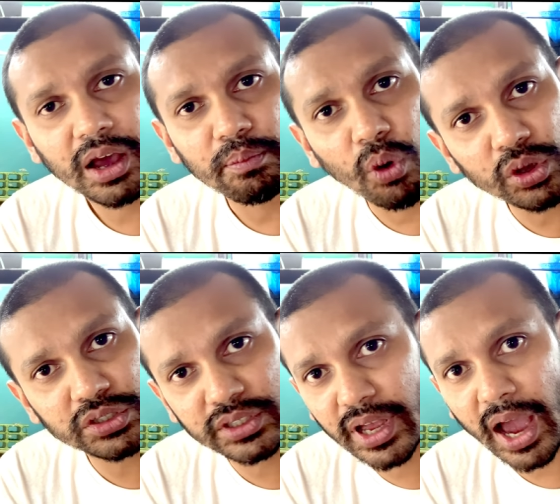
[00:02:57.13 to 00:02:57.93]

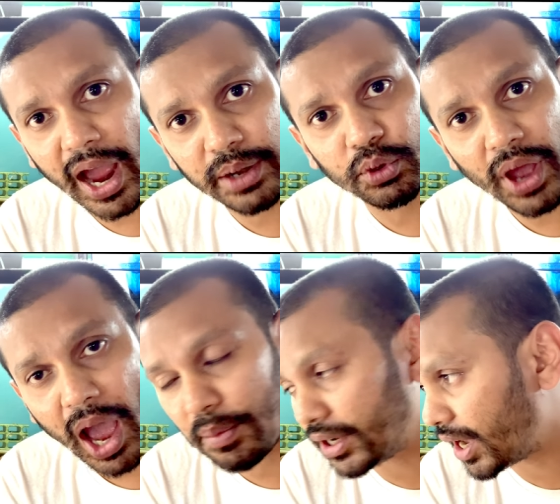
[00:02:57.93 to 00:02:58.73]
most of the animal
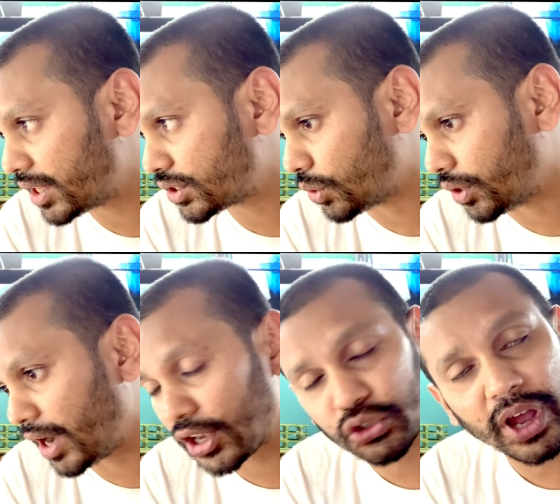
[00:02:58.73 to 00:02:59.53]
habitats or natural